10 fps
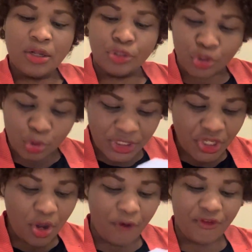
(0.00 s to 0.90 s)

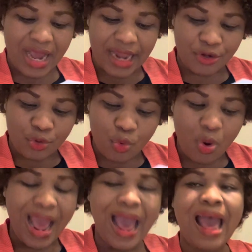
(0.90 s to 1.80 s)
duty of candor,
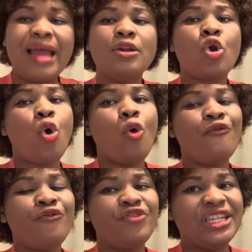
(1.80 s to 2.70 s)
and
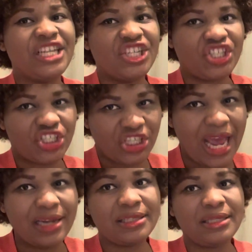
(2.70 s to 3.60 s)

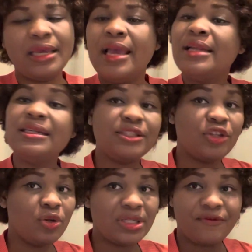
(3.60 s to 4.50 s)
confidentiality. This is
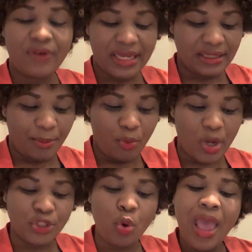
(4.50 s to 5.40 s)
another vital
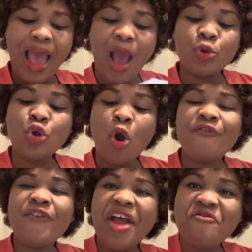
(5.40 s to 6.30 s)
point. So I would
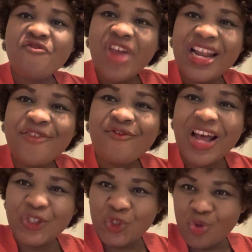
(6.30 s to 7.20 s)
offer
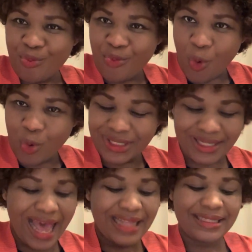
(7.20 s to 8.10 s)
relevant support
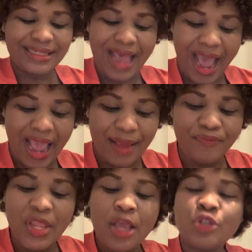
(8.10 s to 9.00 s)
and time
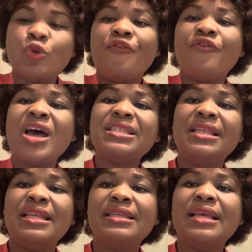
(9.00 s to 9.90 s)
to
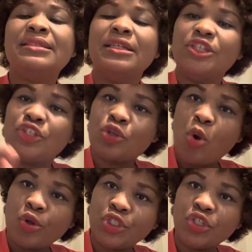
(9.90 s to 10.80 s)
facilitate the
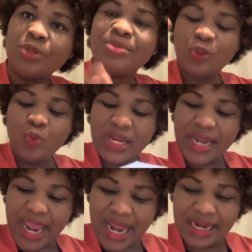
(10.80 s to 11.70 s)
discussion between
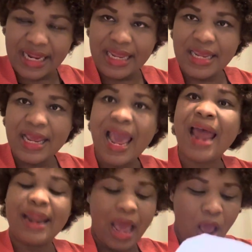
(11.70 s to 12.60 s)
Ellie
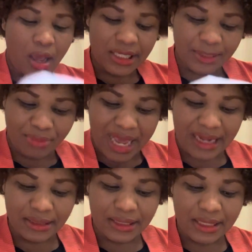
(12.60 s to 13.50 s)
and her
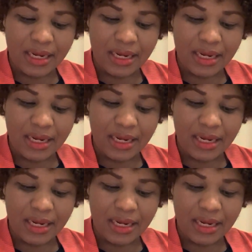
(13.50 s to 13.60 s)
husband,